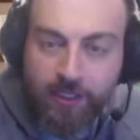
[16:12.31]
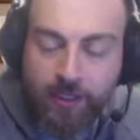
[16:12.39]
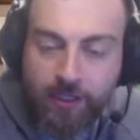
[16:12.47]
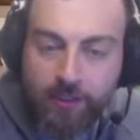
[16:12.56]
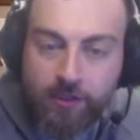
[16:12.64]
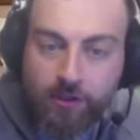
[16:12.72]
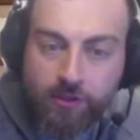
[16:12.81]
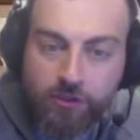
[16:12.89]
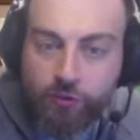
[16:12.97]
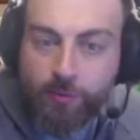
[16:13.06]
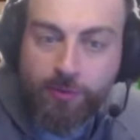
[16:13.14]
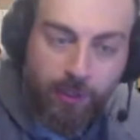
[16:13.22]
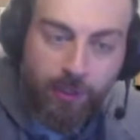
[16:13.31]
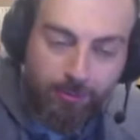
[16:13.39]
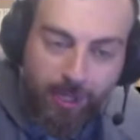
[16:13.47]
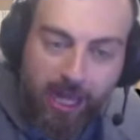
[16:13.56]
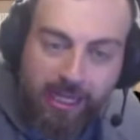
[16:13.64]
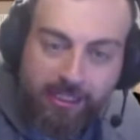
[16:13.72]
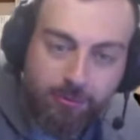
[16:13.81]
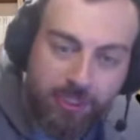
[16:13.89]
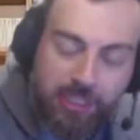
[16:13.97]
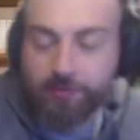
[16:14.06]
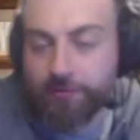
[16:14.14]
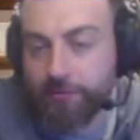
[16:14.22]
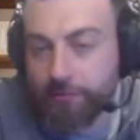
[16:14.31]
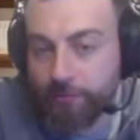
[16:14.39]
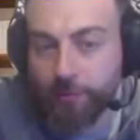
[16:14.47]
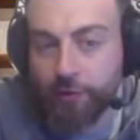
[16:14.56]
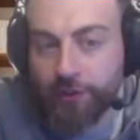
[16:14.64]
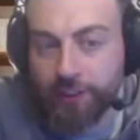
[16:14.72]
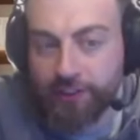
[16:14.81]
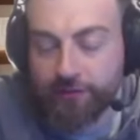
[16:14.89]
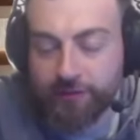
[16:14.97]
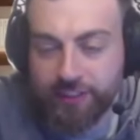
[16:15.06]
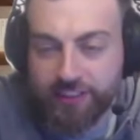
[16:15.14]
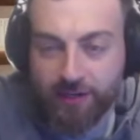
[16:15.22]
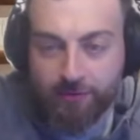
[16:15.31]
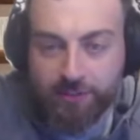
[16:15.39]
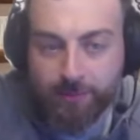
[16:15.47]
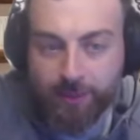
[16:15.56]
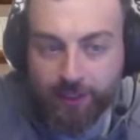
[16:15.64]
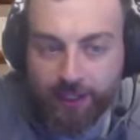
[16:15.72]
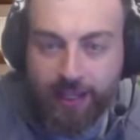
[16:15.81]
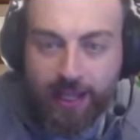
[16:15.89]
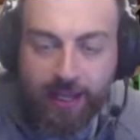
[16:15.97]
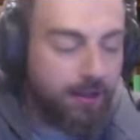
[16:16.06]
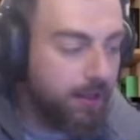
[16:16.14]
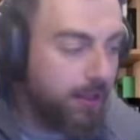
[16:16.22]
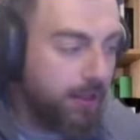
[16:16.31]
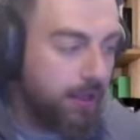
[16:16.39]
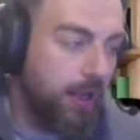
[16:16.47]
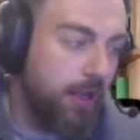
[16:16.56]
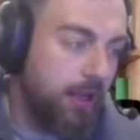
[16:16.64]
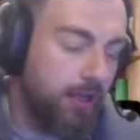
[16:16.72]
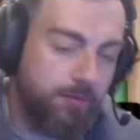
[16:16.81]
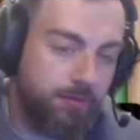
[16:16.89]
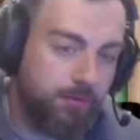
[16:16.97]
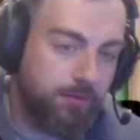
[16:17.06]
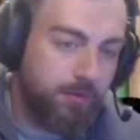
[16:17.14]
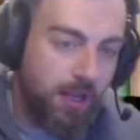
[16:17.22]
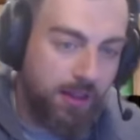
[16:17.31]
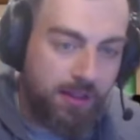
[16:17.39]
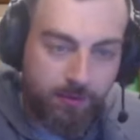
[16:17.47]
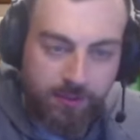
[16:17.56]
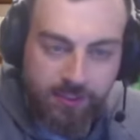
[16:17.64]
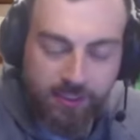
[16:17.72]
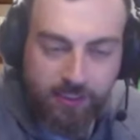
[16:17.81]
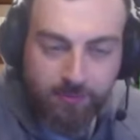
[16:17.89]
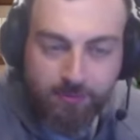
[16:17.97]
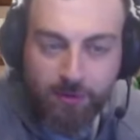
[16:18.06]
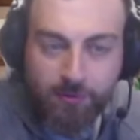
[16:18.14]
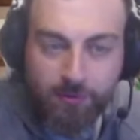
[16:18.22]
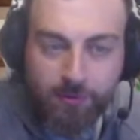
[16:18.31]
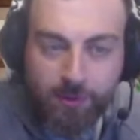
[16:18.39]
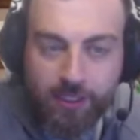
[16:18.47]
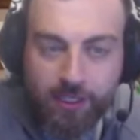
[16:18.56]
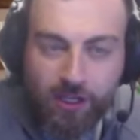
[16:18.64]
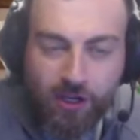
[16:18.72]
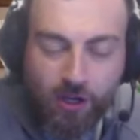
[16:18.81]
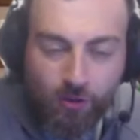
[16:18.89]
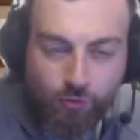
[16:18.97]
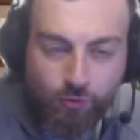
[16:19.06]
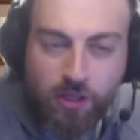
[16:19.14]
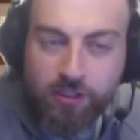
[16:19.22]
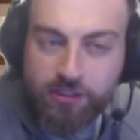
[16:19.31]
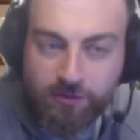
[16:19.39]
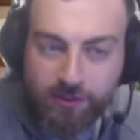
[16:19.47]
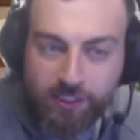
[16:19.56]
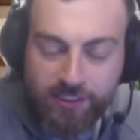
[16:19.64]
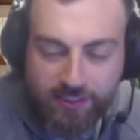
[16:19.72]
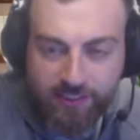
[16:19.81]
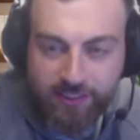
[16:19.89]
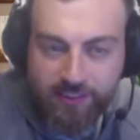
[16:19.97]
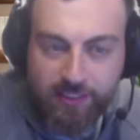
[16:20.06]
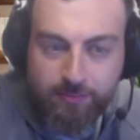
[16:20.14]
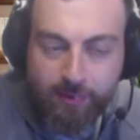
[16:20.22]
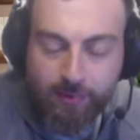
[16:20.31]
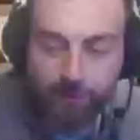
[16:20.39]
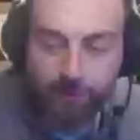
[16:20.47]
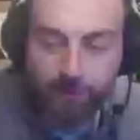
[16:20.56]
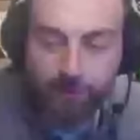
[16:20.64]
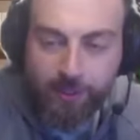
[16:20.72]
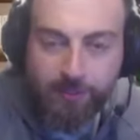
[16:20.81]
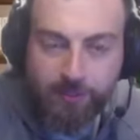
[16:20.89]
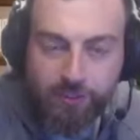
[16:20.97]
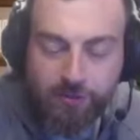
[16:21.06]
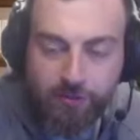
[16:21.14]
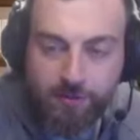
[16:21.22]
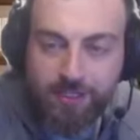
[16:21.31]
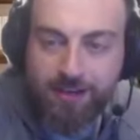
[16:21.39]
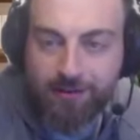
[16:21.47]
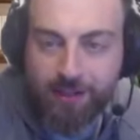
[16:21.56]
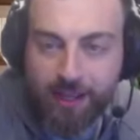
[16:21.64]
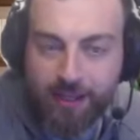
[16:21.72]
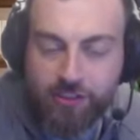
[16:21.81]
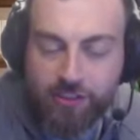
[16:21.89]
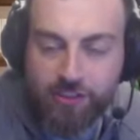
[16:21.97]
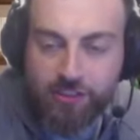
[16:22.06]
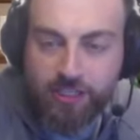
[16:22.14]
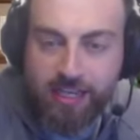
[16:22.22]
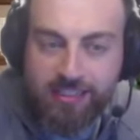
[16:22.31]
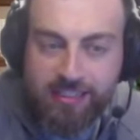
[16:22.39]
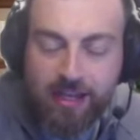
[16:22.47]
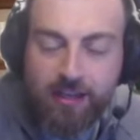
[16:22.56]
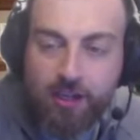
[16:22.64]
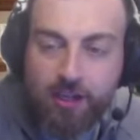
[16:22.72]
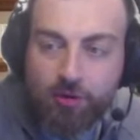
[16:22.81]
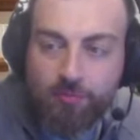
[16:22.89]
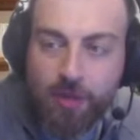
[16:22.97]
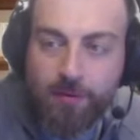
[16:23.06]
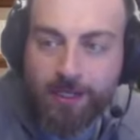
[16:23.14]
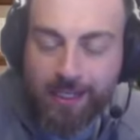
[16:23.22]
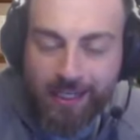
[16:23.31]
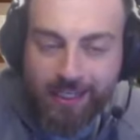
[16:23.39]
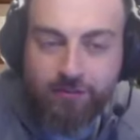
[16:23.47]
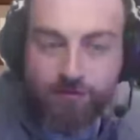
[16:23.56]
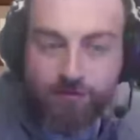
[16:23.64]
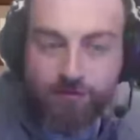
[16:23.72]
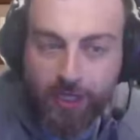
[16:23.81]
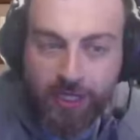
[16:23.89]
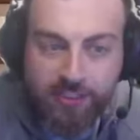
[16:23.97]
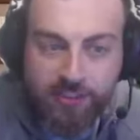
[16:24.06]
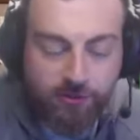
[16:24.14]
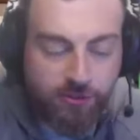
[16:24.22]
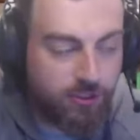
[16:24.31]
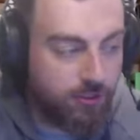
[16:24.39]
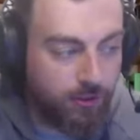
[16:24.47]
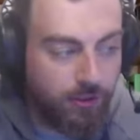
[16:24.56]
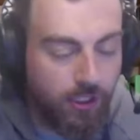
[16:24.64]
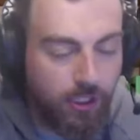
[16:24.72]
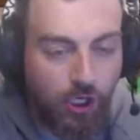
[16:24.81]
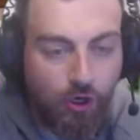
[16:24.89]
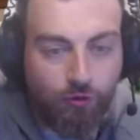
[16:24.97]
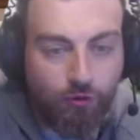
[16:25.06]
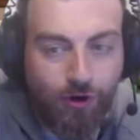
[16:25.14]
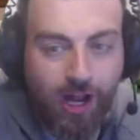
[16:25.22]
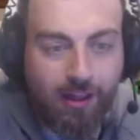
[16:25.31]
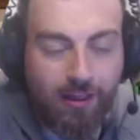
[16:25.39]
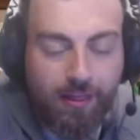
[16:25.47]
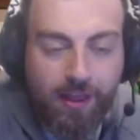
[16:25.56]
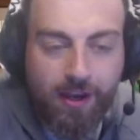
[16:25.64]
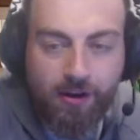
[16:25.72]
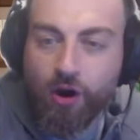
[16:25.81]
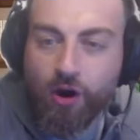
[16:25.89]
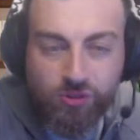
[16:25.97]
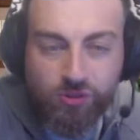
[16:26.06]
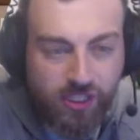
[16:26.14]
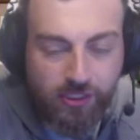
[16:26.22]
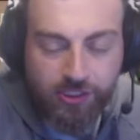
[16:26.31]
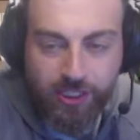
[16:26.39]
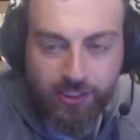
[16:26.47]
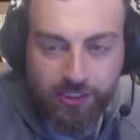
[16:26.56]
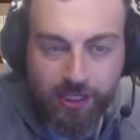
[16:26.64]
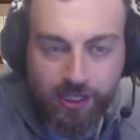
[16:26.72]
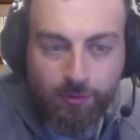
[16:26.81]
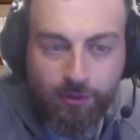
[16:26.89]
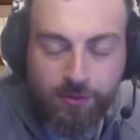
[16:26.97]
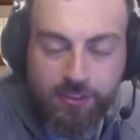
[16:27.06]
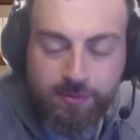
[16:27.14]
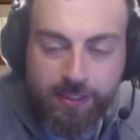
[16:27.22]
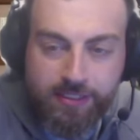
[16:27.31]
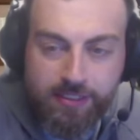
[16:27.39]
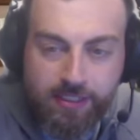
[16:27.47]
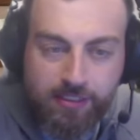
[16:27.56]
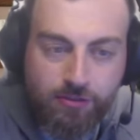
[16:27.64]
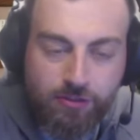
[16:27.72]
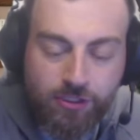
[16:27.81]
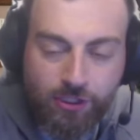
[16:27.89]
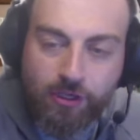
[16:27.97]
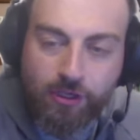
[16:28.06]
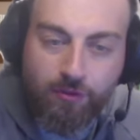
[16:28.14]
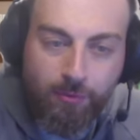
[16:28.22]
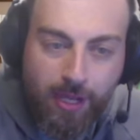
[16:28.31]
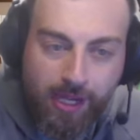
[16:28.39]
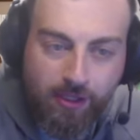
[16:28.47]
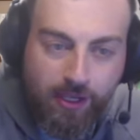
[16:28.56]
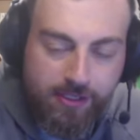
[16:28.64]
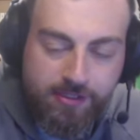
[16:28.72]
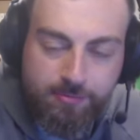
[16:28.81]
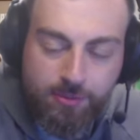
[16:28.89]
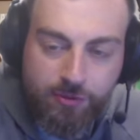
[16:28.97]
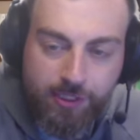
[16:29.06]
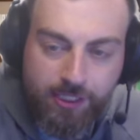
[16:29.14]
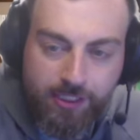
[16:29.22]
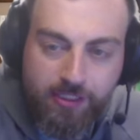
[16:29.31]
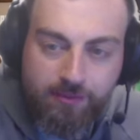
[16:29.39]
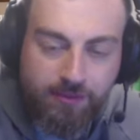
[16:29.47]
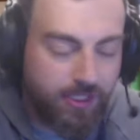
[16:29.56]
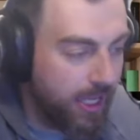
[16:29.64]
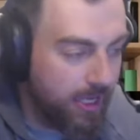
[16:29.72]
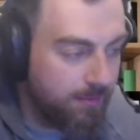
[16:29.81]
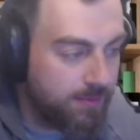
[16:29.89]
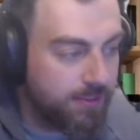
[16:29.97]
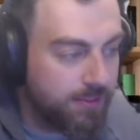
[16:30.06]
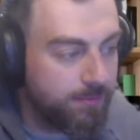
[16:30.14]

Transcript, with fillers: you know, swap the winger back, but then move in a different center or something like that. Um, I think we'll see probably relative consistency, but with a couple of swaps here and there, just to test out maybe an individual piece or two, rather than wholesale changes. Like I wouldn't expect to see two totally different backlines between the different games.